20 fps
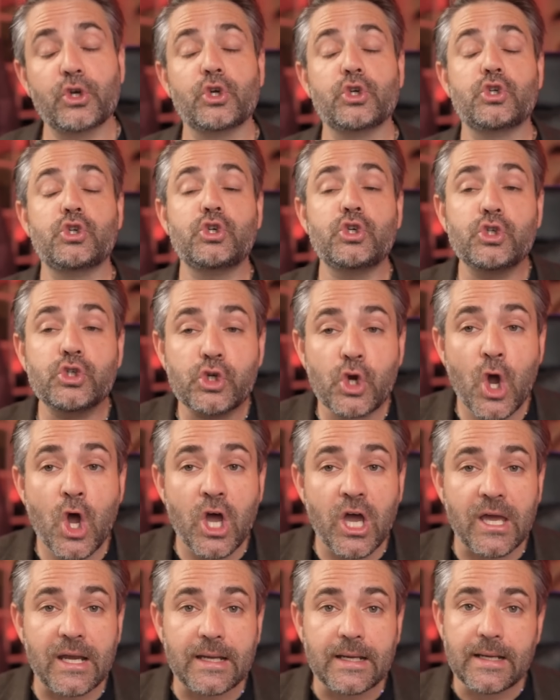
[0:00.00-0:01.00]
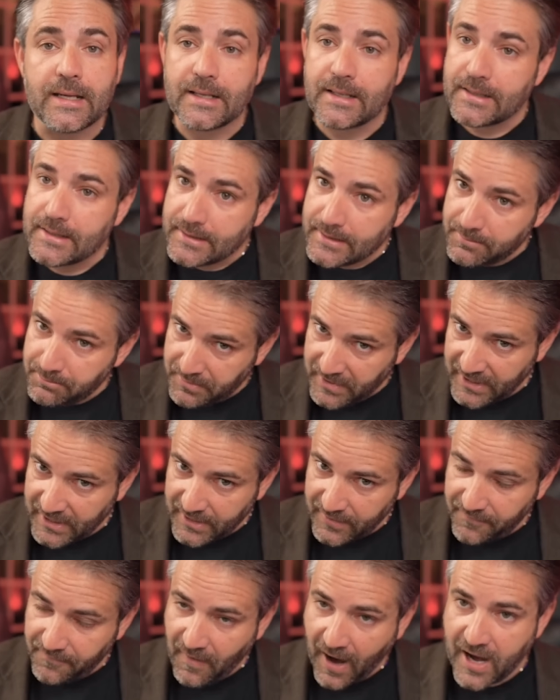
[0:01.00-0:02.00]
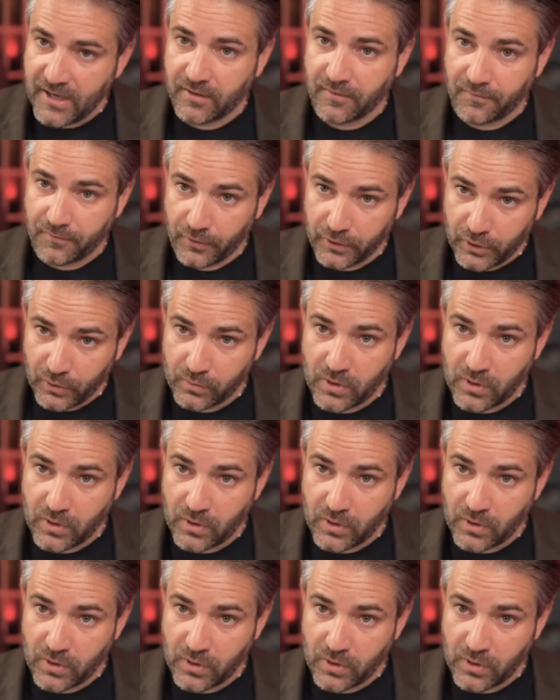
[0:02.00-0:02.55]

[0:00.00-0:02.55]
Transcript: should be fighting for you.